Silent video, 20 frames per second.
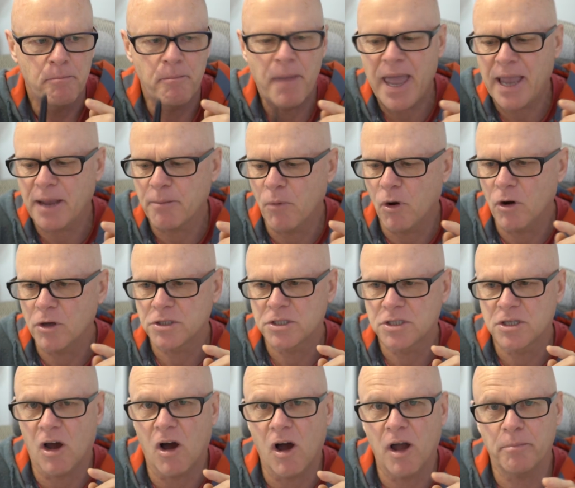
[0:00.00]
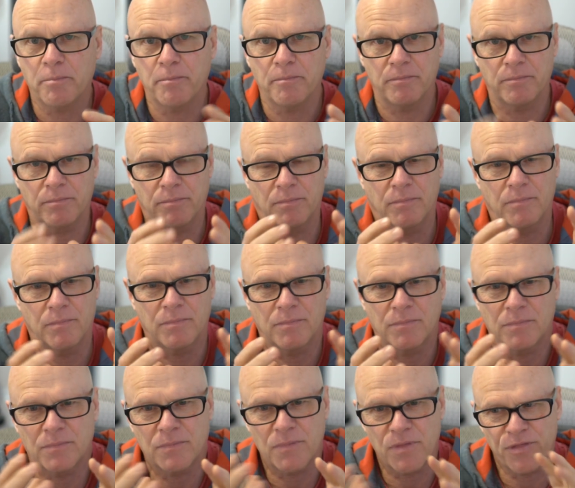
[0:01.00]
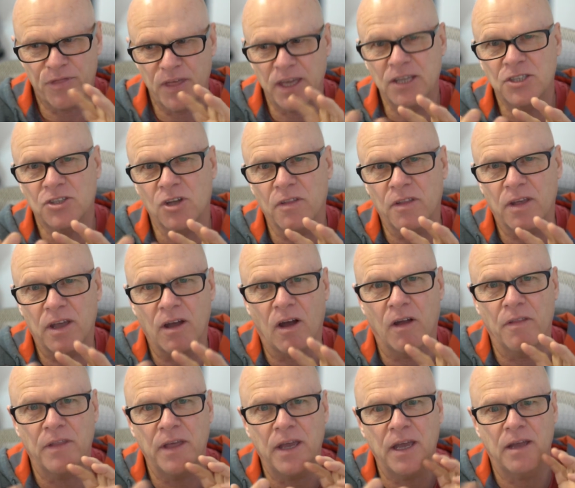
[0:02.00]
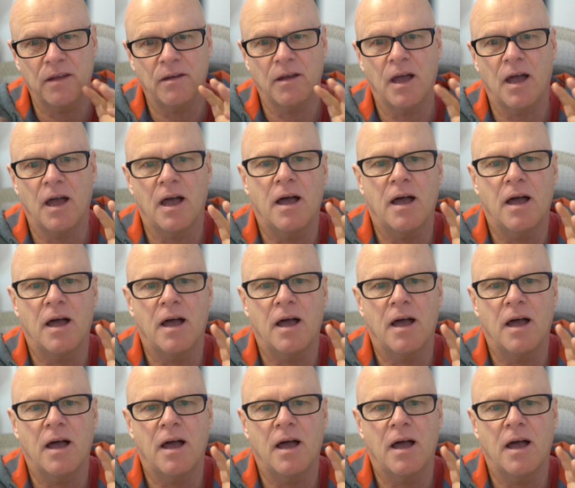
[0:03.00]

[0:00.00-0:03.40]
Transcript: Magmod type things on there on there,